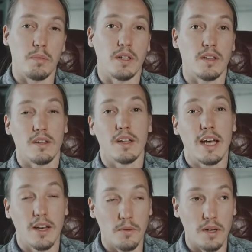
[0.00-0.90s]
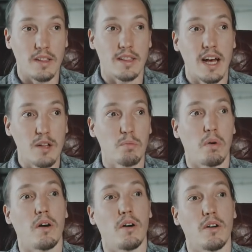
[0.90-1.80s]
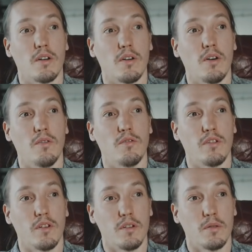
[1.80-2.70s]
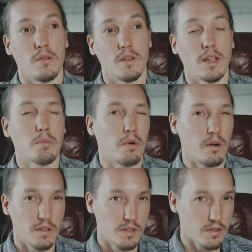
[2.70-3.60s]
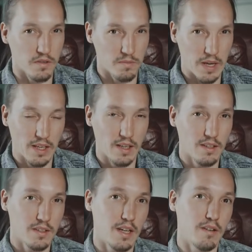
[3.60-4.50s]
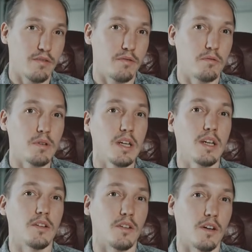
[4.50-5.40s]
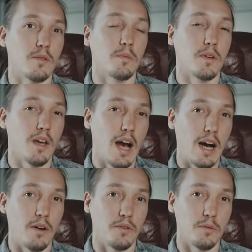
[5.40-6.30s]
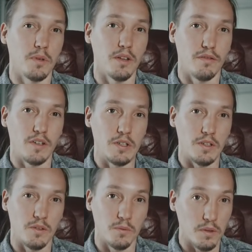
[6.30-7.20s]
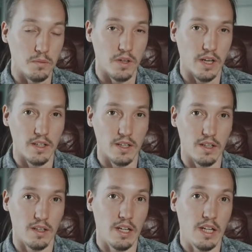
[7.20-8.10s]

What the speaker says: But anyway, that part of that process of making stuff really taught me how to be efficient with what I did.